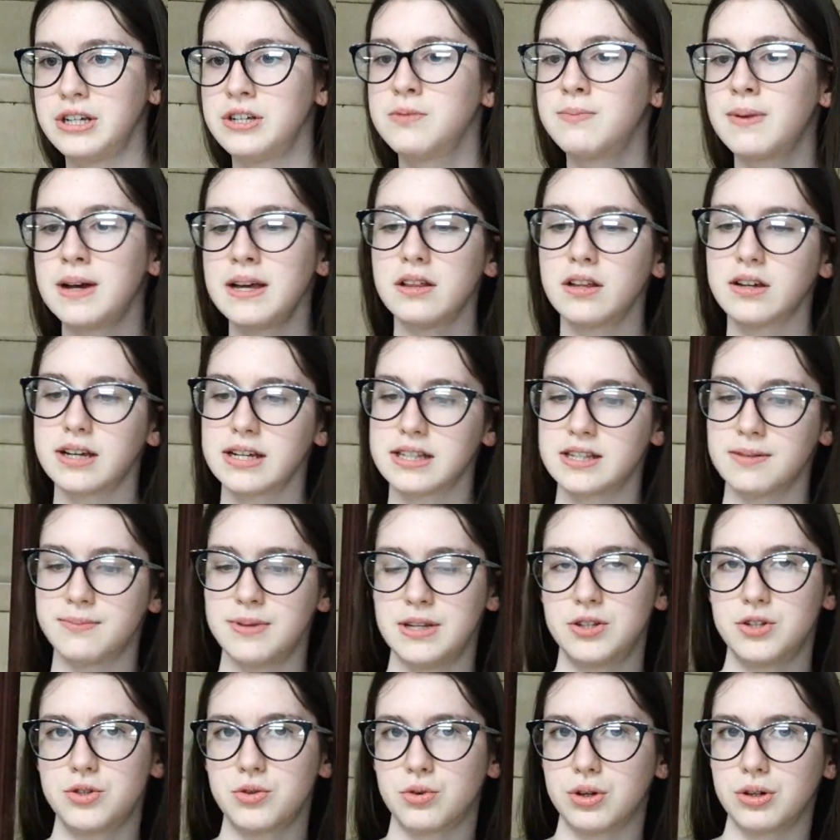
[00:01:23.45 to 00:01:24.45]
You might look at some
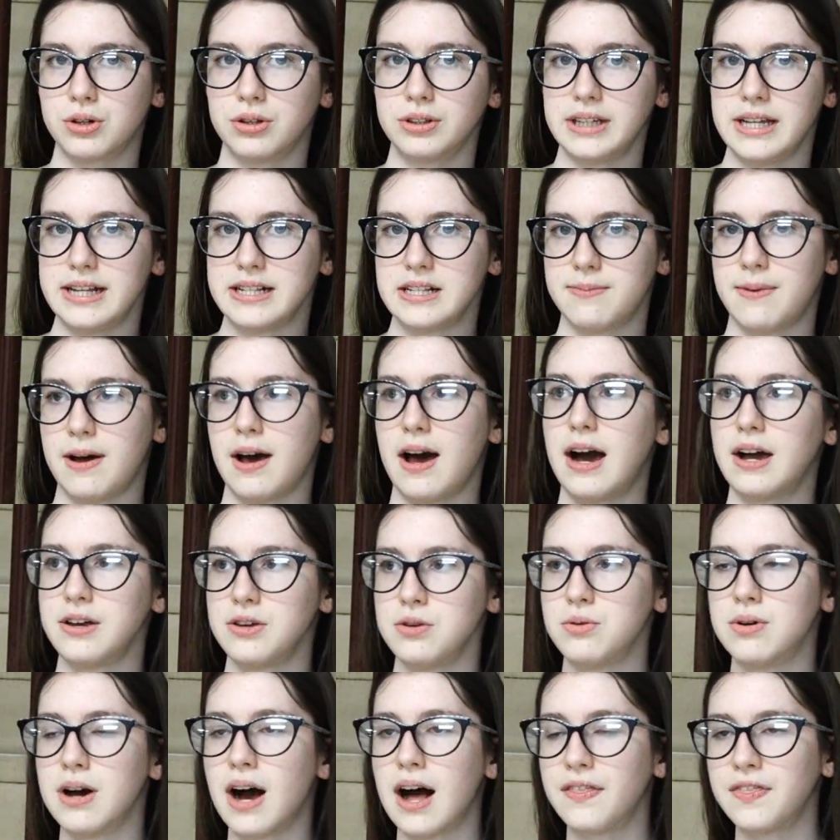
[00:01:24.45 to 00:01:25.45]
historical things about how
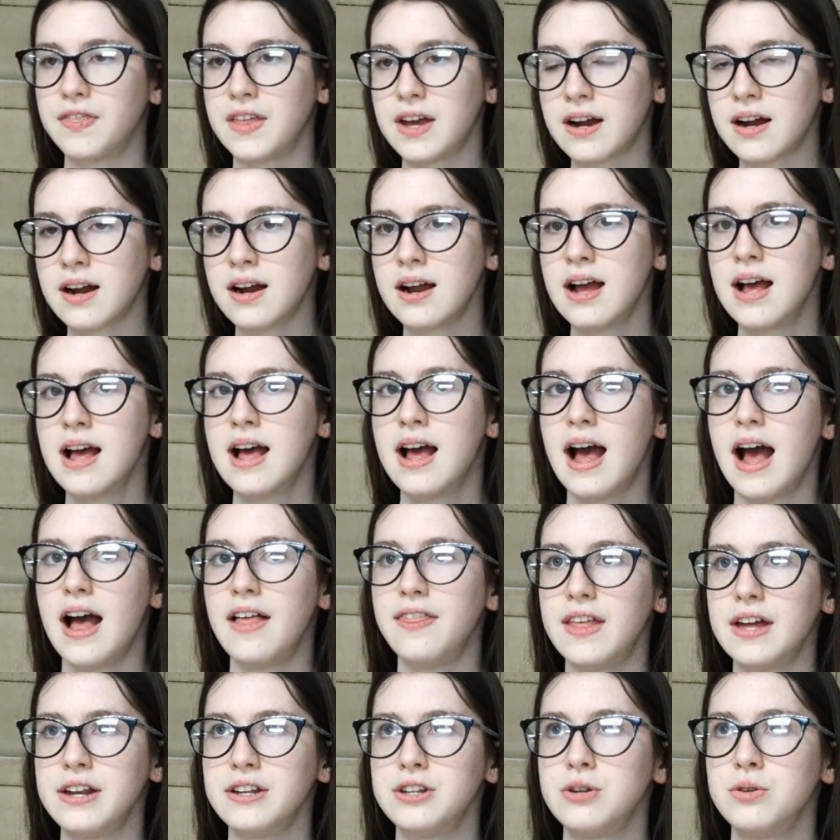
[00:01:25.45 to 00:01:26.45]
you got there,
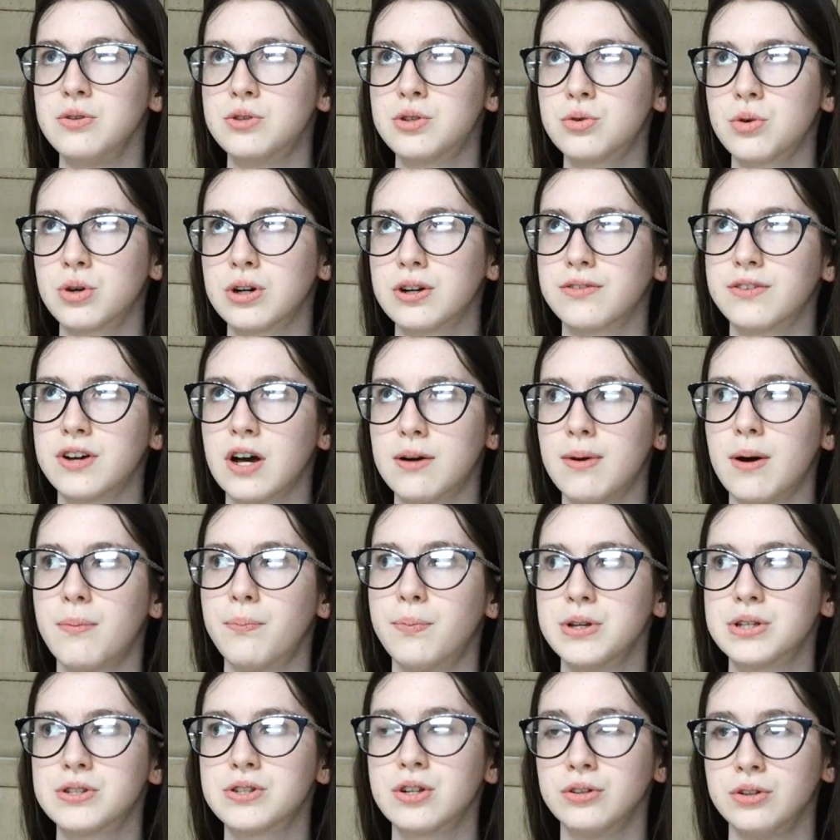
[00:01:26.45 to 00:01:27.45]
and then you'd sort of come
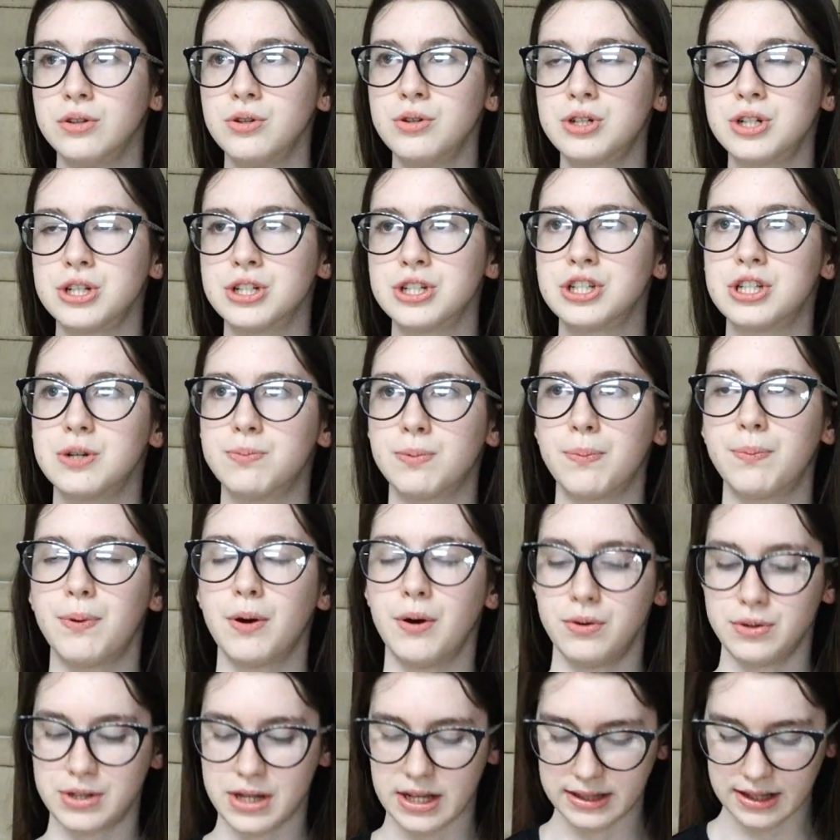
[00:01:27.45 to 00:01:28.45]
up with solutions to
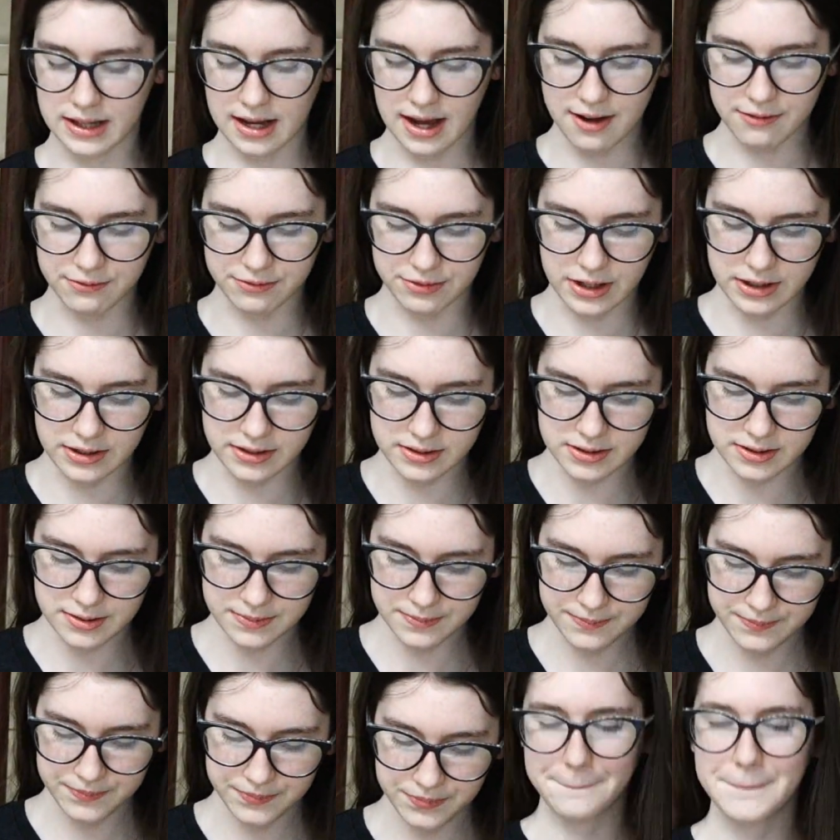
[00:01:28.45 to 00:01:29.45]
propose at the
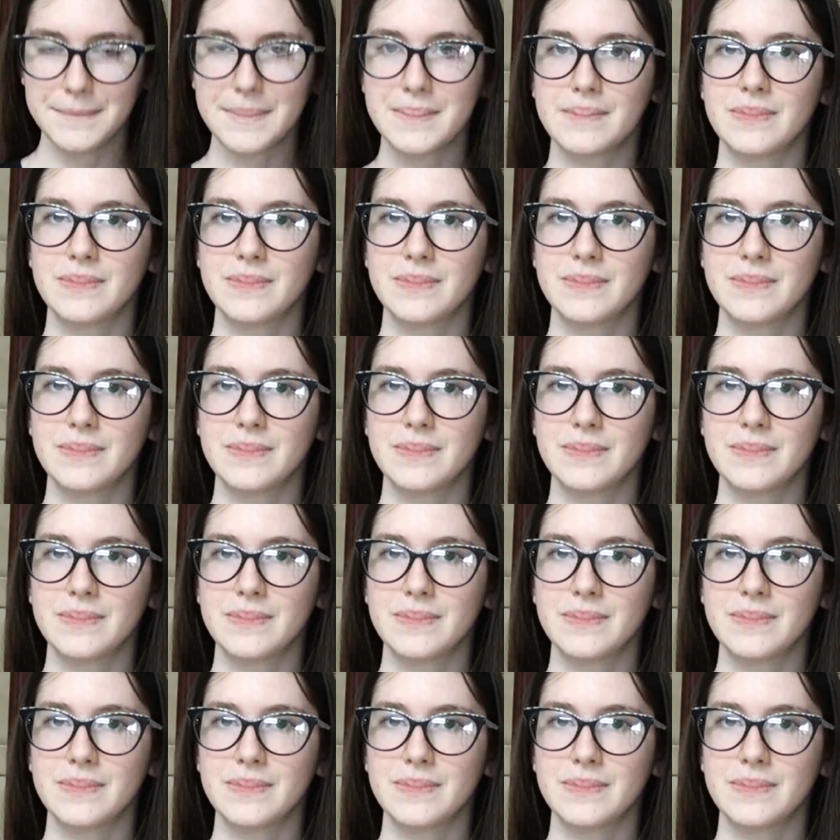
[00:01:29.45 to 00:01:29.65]
conference.